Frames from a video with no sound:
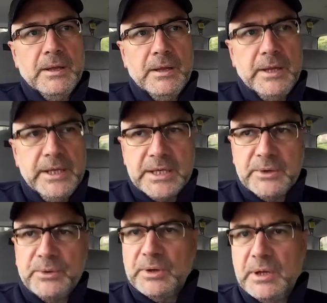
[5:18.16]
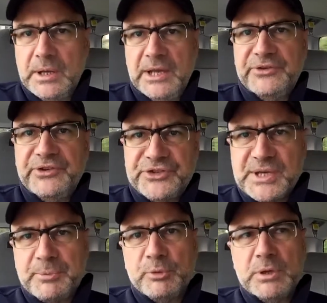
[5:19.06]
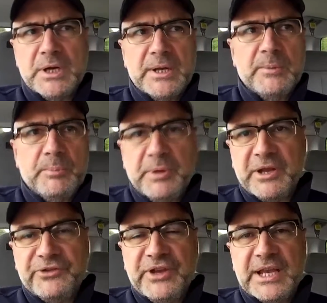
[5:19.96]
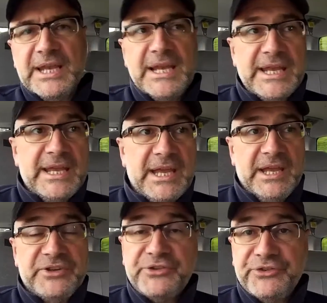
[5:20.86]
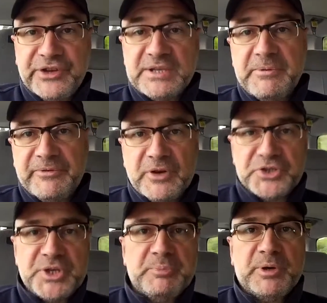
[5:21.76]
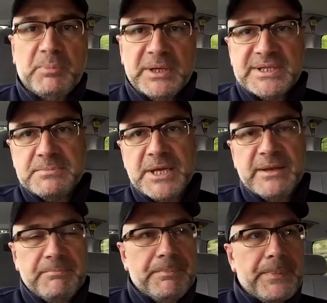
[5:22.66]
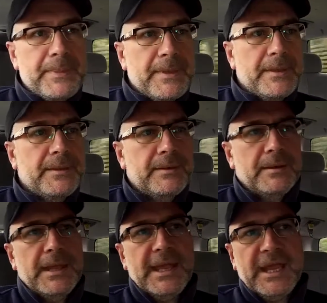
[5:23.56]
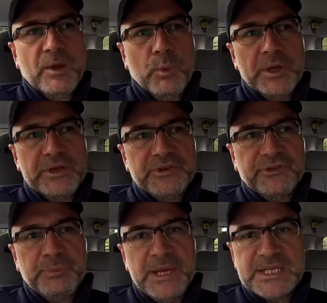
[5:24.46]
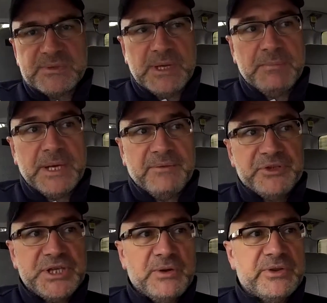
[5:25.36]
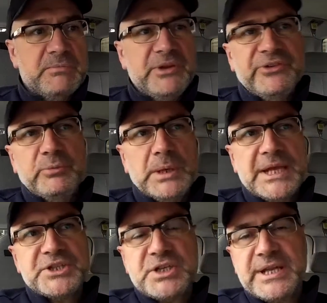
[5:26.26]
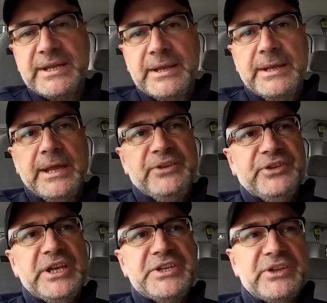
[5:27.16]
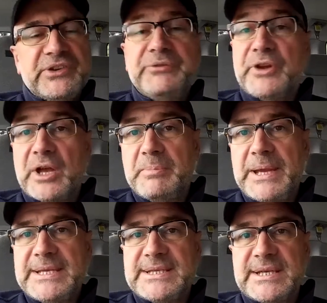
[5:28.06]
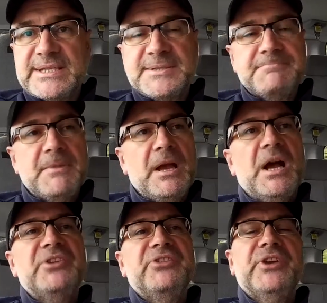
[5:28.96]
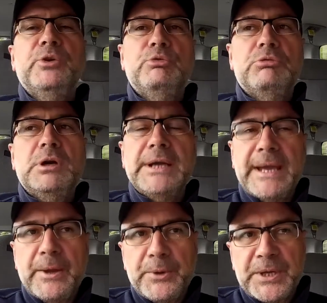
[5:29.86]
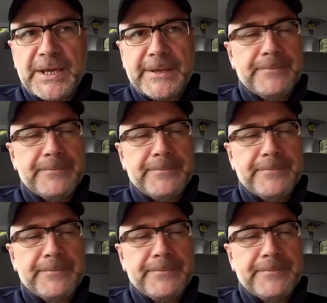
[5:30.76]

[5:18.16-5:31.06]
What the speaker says: you know, is this chap alright? Because he clearly doesn't seem to be functioning properly to me, and I want you to speak to him and have a chat with him. He said, well, actually, he said he does have diabetes. I said, oh right, okay.